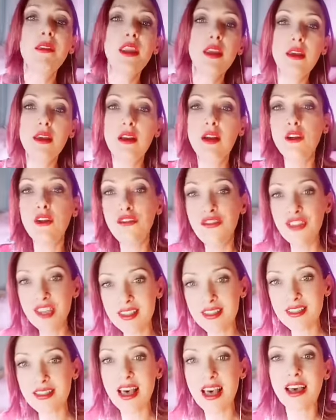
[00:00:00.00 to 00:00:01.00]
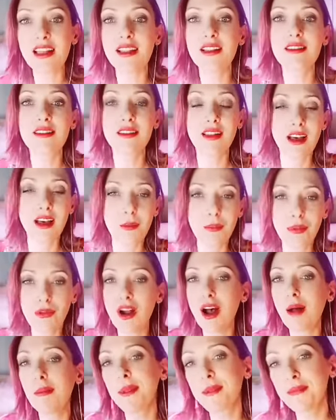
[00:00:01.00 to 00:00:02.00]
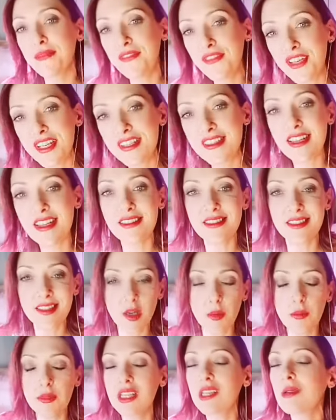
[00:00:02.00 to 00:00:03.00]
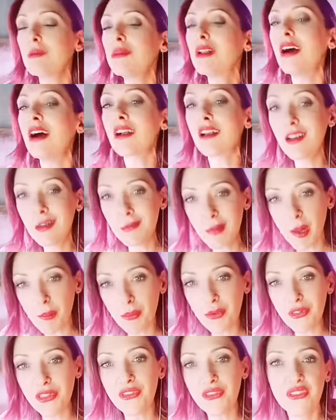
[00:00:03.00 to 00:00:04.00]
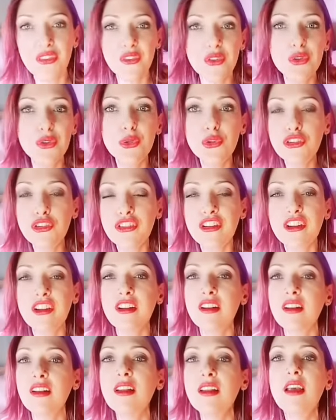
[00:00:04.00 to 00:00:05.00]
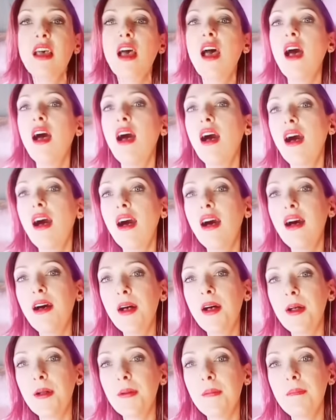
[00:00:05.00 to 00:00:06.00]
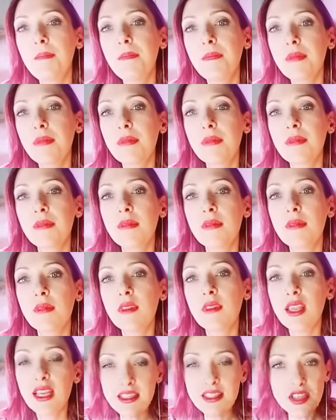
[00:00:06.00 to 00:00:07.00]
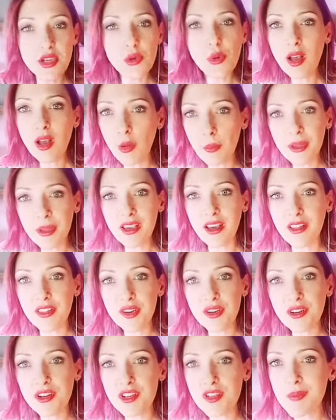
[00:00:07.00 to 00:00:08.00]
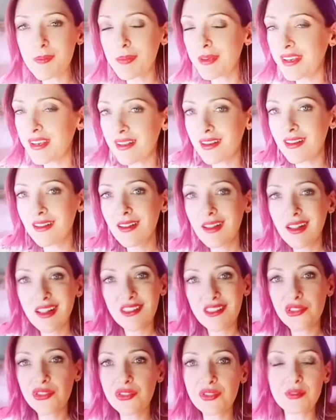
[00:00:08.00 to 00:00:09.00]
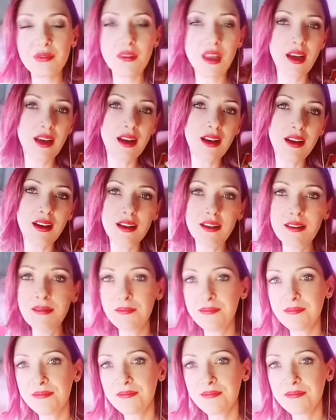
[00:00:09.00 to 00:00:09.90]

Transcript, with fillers: You know, fix that uh, problem, fix that stumbling block, come up with a solution. Um, it's you helping others, but uh,